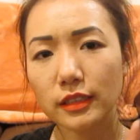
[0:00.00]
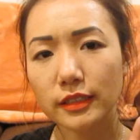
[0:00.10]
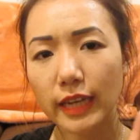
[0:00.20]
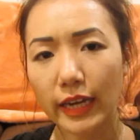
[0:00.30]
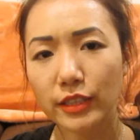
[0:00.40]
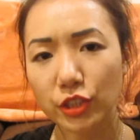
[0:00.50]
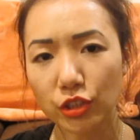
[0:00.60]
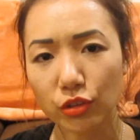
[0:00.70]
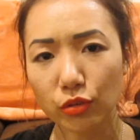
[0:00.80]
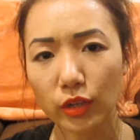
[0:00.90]
to ask
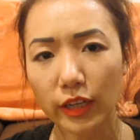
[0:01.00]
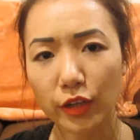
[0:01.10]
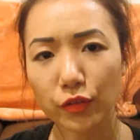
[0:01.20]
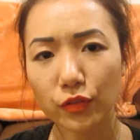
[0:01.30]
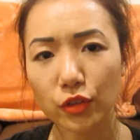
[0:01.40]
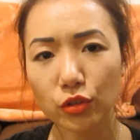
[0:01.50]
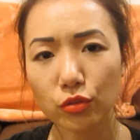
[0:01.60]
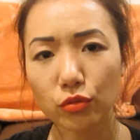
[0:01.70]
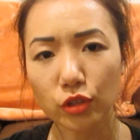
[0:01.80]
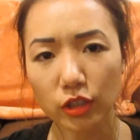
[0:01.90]
you if
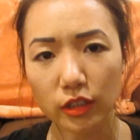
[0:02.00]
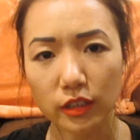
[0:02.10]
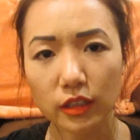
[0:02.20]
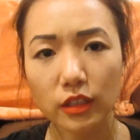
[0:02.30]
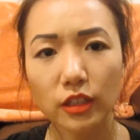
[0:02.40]
you could